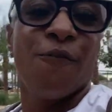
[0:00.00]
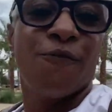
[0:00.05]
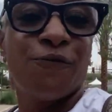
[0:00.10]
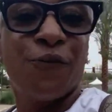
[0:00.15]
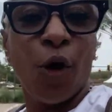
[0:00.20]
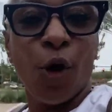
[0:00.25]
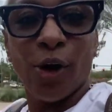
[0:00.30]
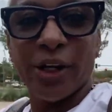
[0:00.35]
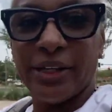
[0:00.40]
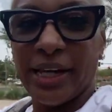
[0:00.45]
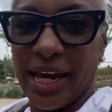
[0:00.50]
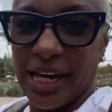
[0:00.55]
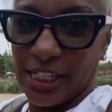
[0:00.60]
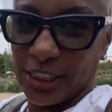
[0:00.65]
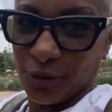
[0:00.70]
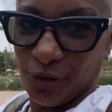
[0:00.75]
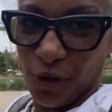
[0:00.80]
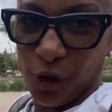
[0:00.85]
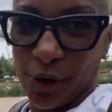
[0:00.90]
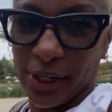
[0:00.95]
Four
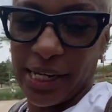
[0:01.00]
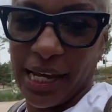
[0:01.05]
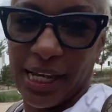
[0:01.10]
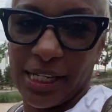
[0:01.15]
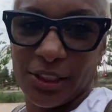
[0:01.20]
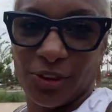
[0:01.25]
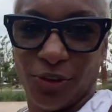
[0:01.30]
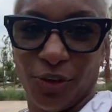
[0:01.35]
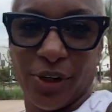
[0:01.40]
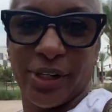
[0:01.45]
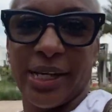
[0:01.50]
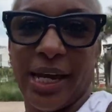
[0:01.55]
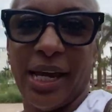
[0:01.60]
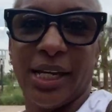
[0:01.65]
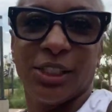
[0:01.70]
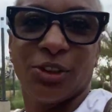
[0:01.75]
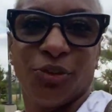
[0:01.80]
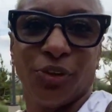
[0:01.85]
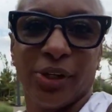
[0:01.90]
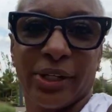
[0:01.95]
days, four days, four
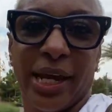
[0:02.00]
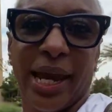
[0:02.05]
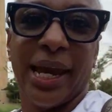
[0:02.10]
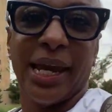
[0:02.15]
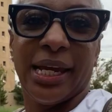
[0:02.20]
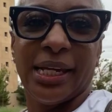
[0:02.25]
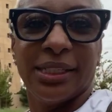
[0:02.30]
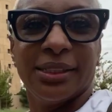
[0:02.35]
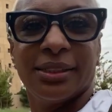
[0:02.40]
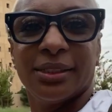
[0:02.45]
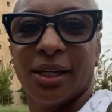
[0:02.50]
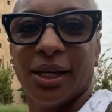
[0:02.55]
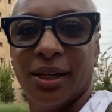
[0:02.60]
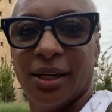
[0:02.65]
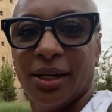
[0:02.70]
days, four days.